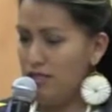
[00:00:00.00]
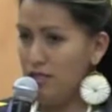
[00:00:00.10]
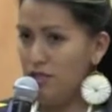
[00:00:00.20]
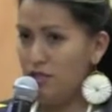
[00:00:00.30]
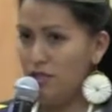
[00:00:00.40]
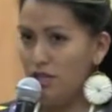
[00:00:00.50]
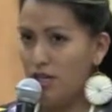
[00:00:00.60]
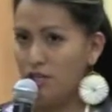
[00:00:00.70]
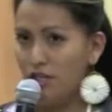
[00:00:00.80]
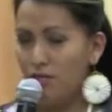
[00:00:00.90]
this is a dress
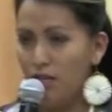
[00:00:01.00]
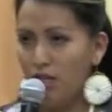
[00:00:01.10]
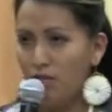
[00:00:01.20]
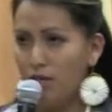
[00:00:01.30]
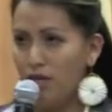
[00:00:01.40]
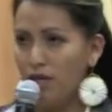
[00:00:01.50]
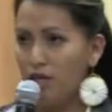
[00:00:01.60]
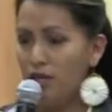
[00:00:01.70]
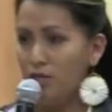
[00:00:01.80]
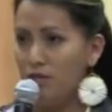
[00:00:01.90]
actually made by my
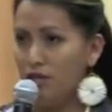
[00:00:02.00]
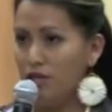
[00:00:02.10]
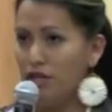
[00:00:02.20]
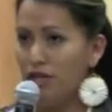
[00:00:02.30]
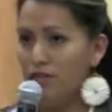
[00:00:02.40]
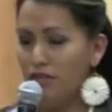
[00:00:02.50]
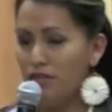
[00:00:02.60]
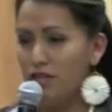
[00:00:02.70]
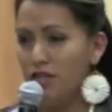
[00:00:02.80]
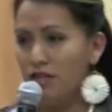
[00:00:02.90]
younger brother,
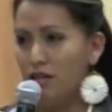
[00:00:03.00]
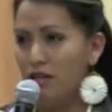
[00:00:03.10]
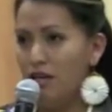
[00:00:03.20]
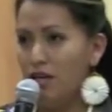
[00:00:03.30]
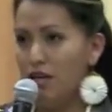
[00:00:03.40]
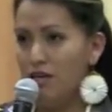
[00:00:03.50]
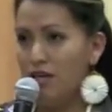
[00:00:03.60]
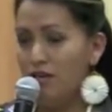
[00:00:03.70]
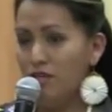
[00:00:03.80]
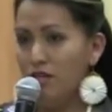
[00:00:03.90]
Kevin.
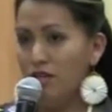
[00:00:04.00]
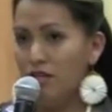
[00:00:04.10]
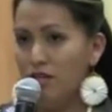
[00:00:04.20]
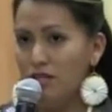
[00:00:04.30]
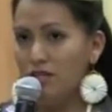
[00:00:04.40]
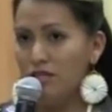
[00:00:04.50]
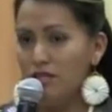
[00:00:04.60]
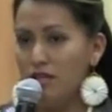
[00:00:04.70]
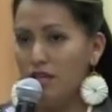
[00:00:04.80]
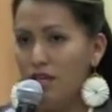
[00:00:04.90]
Kevin
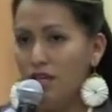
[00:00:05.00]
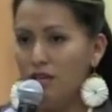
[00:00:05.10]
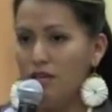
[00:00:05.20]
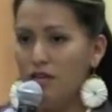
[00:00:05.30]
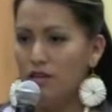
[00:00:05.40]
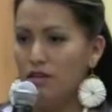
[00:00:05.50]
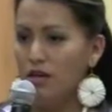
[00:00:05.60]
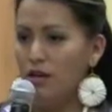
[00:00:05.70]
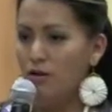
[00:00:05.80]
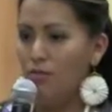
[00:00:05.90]
does
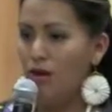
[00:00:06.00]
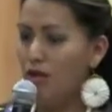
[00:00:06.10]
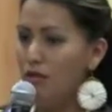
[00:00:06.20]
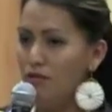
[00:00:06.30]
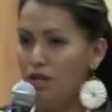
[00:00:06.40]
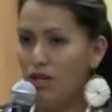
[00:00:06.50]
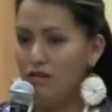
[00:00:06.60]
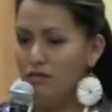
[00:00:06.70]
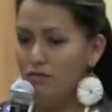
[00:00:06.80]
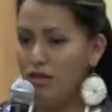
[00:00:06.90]
all of
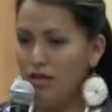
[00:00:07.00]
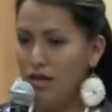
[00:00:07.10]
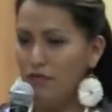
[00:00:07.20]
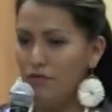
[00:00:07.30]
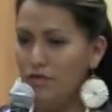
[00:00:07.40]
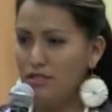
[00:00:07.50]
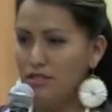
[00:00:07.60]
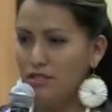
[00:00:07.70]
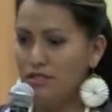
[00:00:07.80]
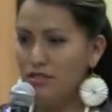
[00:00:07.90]
our
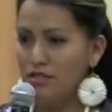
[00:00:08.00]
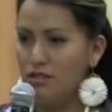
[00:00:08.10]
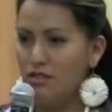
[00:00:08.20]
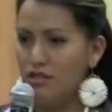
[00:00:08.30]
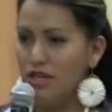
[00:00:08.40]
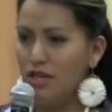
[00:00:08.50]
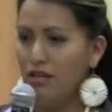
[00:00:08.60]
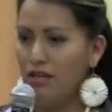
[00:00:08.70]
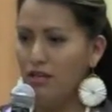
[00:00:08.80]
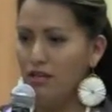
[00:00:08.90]
outfits, our
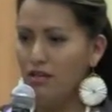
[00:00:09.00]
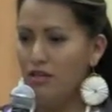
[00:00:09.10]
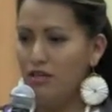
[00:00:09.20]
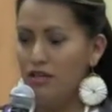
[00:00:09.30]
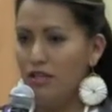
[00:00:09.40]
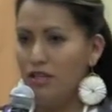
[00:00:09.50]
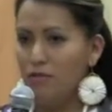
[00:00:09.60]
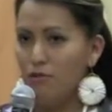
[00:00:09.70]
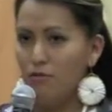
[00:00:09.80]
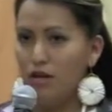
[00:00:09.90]
regalia
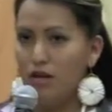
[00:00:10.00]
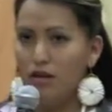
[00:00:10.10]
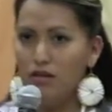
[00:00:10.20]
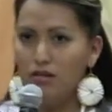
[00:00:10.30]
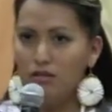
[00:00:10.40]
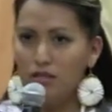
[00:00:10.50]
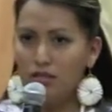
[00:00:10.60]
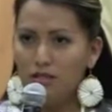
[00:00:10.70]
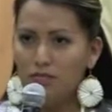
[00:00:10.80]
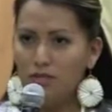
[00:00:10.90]
that we wear,
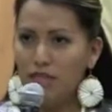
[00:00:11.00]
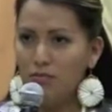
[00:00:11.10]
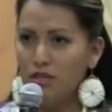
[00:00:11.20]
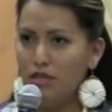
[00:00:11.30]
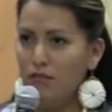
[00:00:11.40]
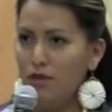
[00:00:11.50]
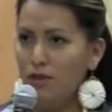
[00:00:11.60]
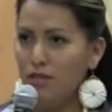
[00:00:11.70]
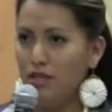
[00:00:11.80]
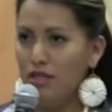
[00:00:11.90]
we keep it in the
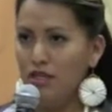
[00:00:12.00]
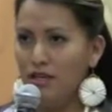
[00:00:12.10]
family.